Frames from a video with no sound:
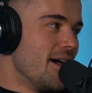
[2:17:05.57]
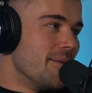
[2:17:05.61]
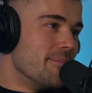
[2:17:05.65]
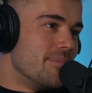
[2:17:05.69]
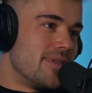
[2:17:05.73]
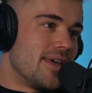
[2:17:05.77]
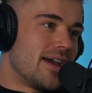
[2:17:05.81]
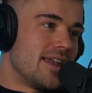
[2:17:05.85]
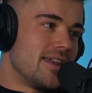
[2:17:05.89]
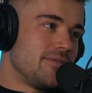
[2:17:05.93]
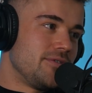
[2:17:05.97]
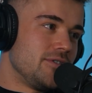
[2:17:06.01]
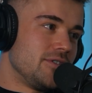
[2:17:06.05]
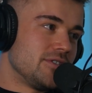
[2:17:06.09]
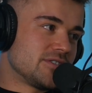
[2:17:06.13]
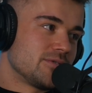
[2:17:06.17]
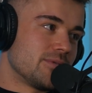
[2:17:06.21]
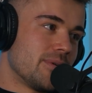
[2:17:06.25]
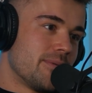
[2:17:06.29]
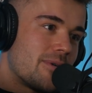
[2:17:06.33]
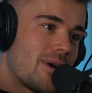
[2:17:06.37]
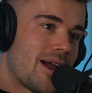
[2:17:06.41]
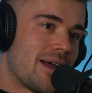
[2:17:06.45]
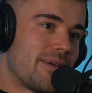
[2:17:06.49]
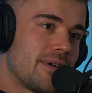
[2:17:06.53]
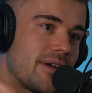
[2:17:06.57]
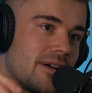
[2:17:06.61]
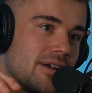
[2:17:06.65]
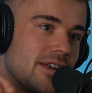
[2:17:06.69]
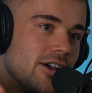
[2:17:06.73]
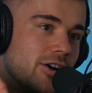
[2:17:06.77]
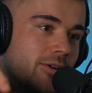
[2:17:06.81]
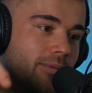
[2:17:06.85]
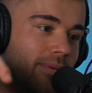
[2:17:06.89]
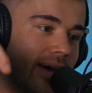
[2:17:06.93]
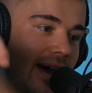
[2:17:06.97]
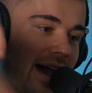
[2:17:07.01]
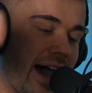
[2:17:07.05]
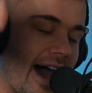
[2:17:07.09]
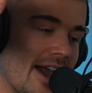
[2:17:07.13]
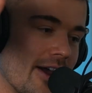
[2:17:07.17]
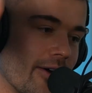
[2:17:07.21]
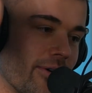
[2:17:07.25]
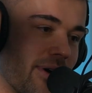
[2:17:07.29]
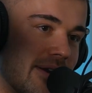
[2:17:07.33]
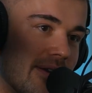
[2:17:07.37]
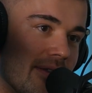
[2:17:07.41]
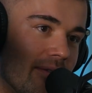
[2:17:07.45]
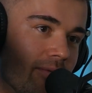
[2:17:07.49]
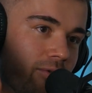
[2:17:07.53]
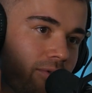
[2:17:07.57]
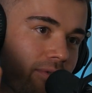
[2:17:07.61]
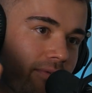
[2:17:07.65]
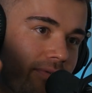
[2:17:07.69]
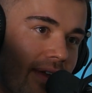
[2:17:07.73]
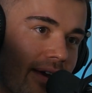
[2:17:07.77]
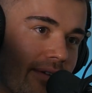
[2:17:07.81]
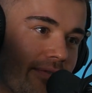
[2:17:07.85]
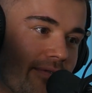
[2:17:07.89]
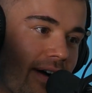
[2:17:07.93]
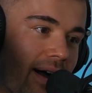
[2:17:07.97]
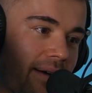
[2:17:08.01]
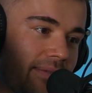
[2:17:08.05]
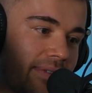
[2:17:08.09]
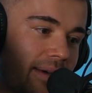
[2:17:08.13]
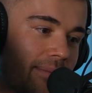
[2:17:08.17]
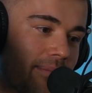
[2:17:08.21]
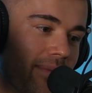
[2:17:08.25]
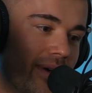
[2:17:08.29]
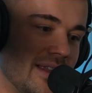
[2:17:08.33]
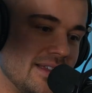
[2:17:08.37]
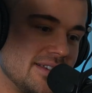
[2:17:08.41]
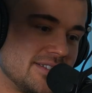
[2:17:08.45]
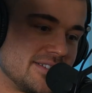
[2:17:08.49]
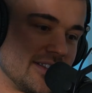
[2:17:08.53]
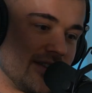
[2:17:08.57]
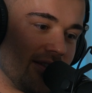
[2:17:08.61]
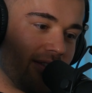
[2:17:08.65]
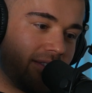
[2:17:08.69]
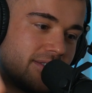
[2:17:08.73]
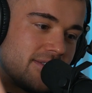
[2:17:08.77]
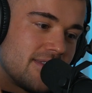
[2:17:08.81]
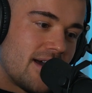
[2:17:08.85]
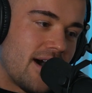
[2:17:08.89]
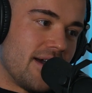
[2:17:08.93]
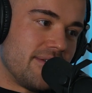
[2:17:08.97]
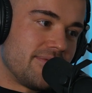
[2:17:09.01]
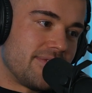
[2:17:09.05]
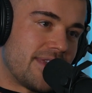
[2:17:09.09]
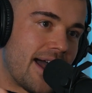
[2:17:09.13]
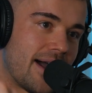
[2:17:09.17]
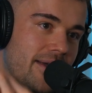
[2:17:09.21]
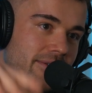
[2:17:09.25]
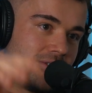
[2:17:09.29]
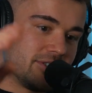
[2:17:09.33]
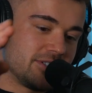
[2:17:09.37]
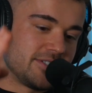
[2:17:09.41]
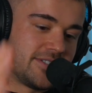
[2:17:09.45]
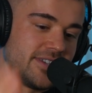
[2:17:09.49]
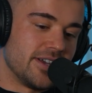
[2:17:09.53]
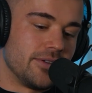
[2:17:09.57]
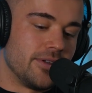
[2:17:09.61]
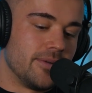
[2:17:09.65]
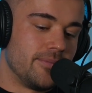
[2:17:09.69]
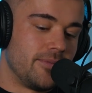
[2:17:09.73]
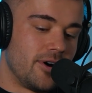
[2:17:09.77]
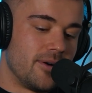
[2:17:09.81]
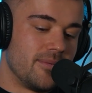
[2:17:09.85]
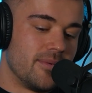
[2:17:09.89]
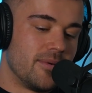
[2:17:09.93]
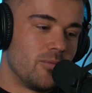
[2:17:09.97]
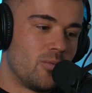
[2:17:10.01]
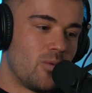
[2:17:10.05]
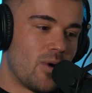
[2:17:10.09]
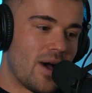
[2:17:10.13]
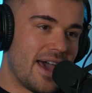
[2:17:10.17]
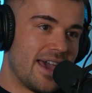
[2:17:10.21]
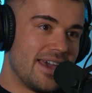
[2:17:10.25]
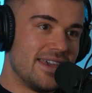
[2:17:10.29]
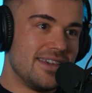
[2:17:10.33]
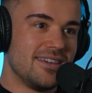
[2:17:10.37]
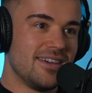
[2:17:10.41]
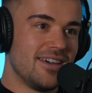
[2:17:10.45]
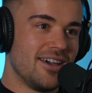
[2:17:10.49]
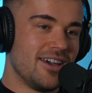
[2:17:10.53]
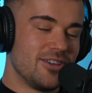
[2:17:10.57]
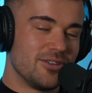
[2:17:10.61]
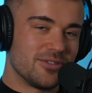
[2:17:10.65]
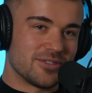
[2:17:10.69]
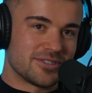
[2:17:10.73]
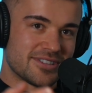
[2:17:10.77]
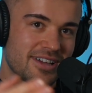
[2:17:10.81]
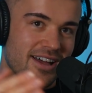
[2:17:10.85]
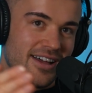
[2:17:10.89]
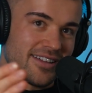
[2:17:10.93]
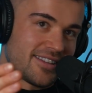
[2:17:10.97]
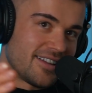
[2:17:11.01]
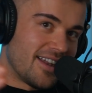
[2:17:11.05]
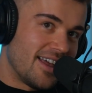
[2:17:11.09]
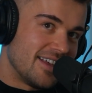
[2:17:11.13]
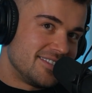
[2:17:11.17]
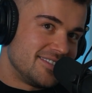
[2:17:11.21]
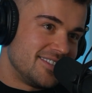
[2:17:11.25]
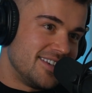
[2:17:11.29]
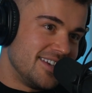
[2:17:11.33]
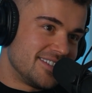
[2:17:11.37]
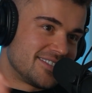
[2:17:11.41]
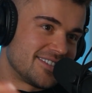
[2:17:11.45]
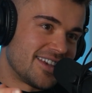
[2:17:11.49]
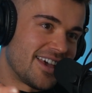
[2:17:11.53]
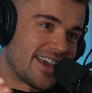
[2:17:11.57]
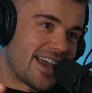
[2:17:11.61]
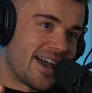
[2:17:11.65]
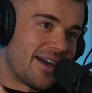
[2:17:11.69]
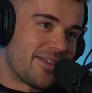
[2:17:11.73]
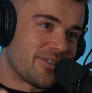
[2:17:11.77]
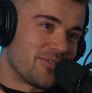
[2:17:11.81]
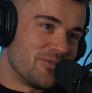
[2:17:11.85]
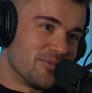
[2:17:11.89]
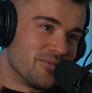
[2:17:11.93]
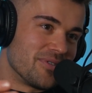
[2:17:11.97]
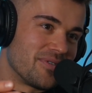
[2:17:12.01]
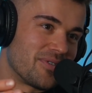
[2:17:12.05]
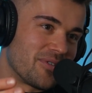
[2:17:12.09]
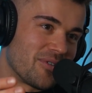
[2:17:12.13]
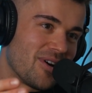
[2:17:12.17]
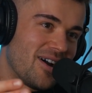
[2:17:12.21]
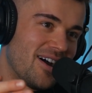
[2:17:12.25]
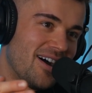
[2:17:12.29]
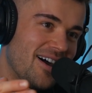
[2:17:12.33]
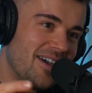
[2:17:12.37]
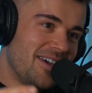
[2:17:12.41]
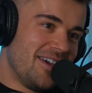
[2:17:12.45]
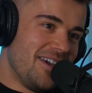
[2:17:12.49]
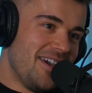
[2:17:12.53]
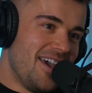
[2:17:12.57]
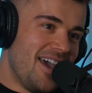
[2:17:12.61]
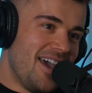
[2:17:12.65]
But then if you swim around there a little bit, hang around in the water for like 5-10 minutes and dive down, just sit on the bottom and wait, you'll start to like see something out of the corner of your eye.